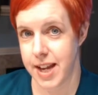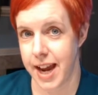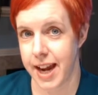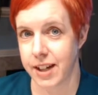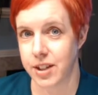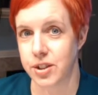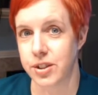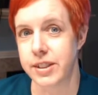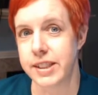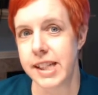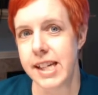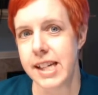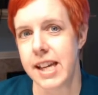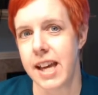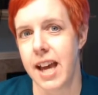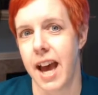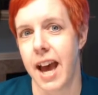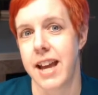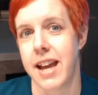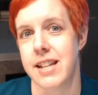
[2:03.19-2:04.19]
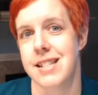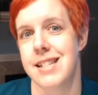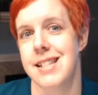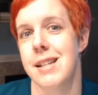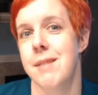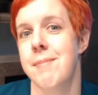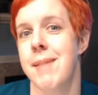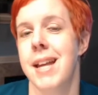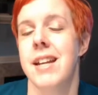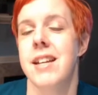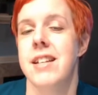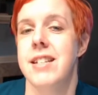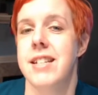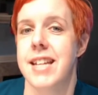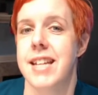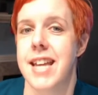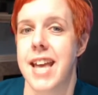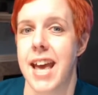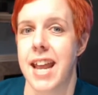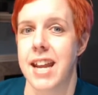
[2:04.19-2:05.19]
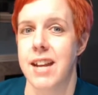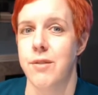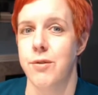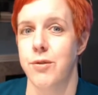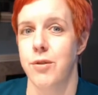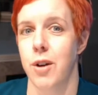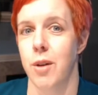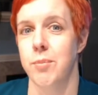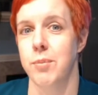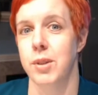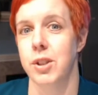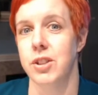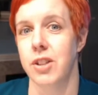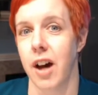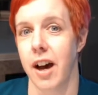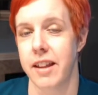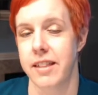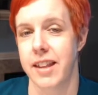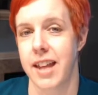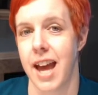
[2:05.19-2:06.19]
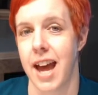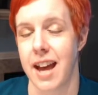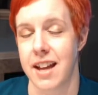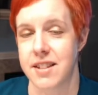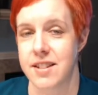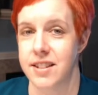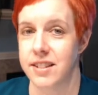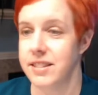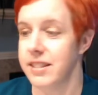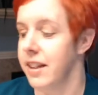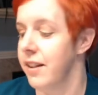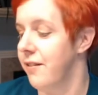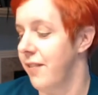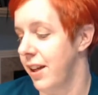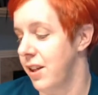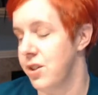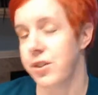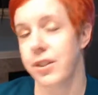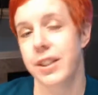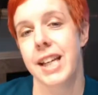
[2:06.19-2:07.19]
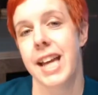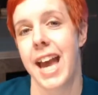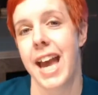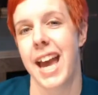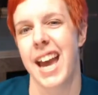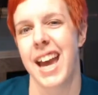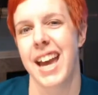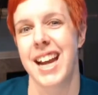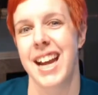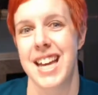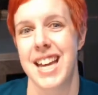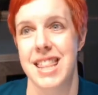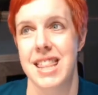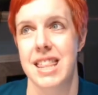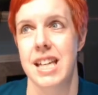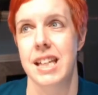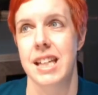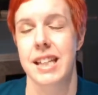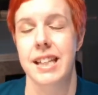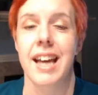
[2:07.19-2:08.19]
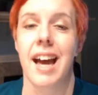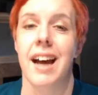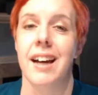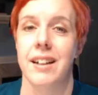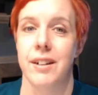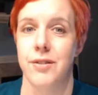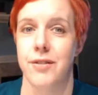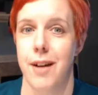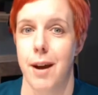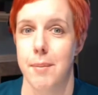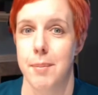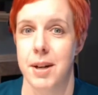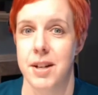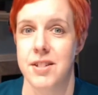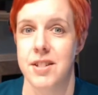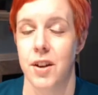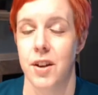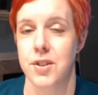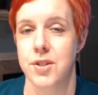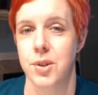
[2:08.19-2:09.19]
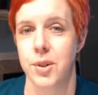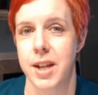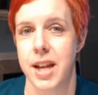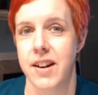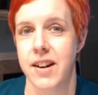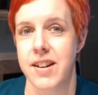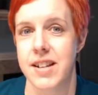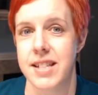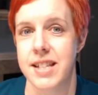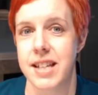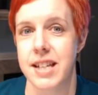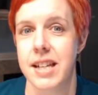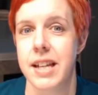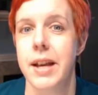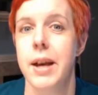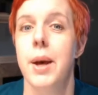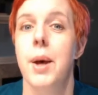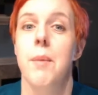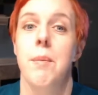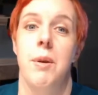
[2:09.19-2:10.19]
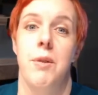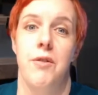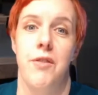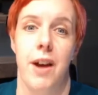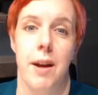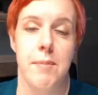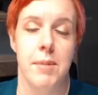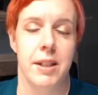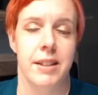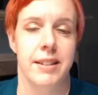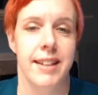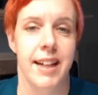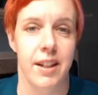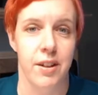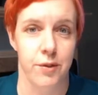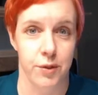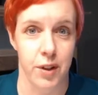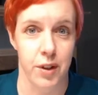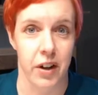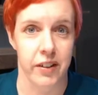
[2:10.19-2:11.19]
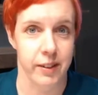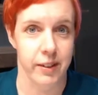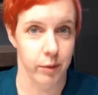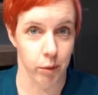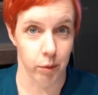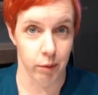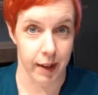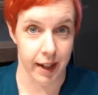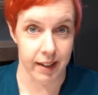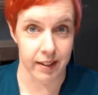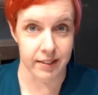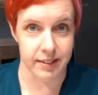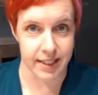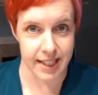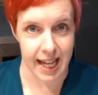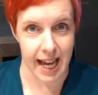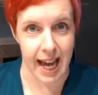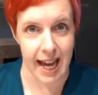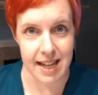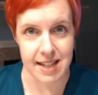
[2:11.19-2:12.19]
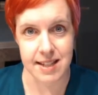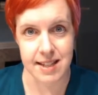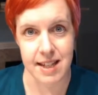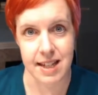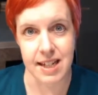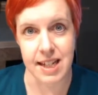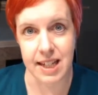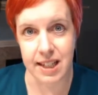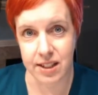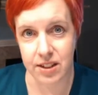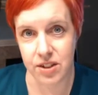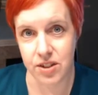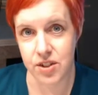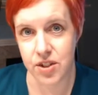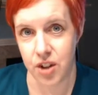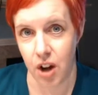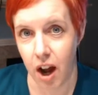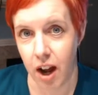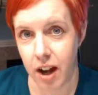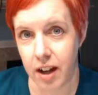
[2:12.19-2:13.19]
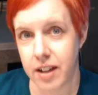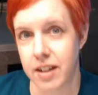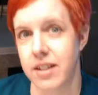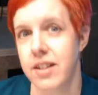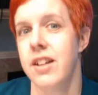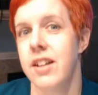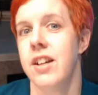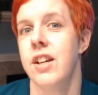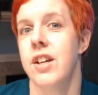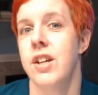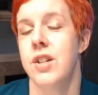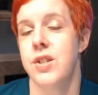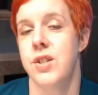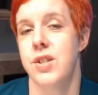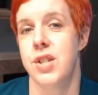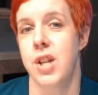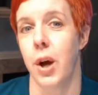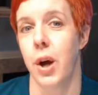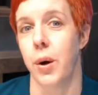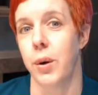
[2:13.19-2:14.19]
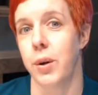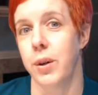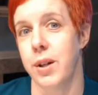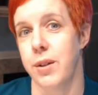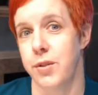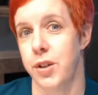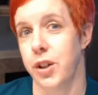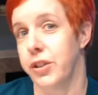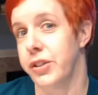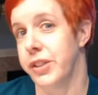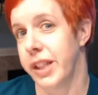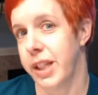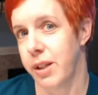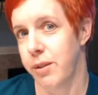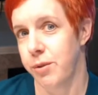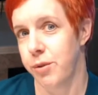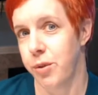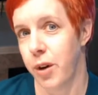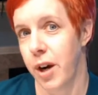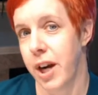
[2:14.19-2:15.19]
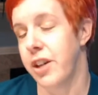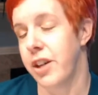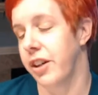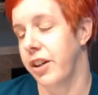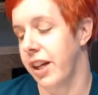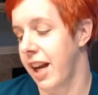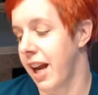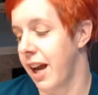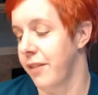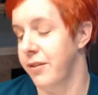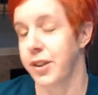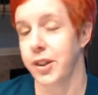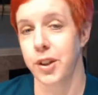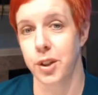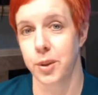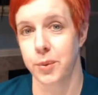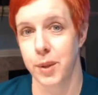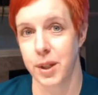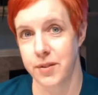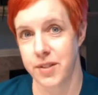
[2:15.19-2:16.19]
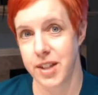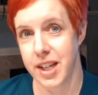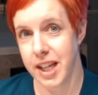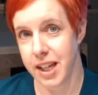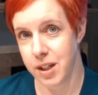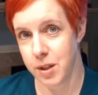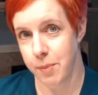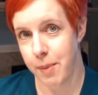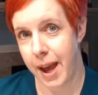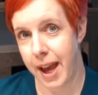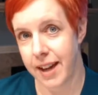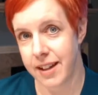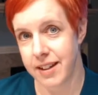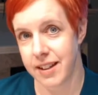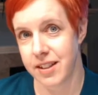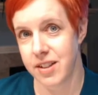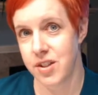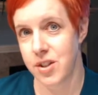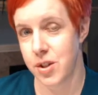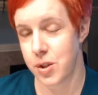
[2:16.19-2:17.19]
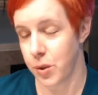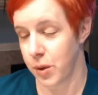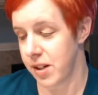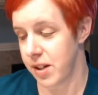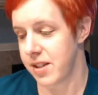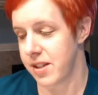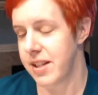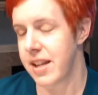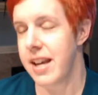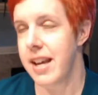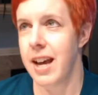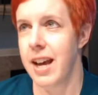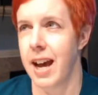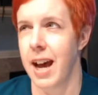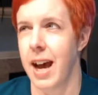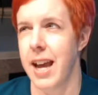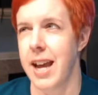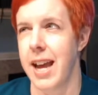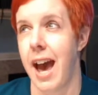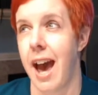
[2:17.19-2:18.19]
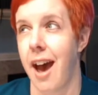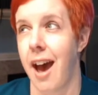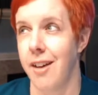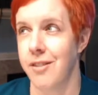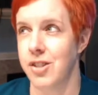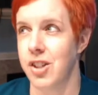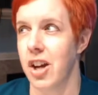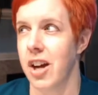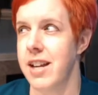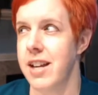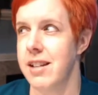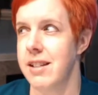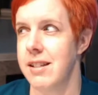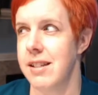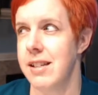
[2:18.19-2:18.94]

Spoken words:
actually. I did manage to get it from Cloth Castle eventually, and I think Gala Fabrics also carries it, but Fabricland very rarely has it in stock. So if you're looking for it, you're going to have to go to one of the independent stores. I have not